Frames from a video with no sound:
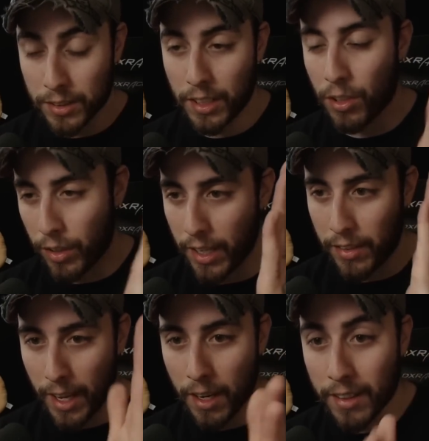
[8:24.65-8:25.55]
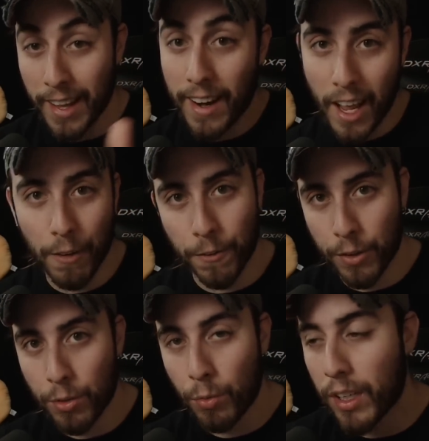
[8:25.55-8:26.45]
like that half of
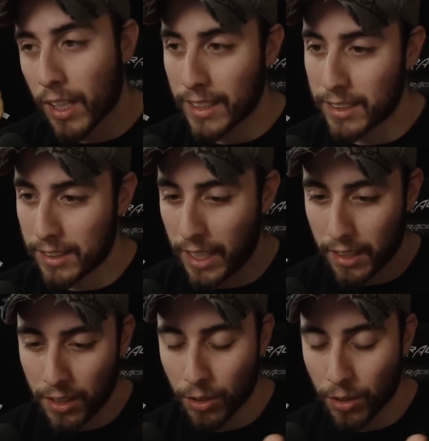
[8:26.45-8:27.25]
you realizes that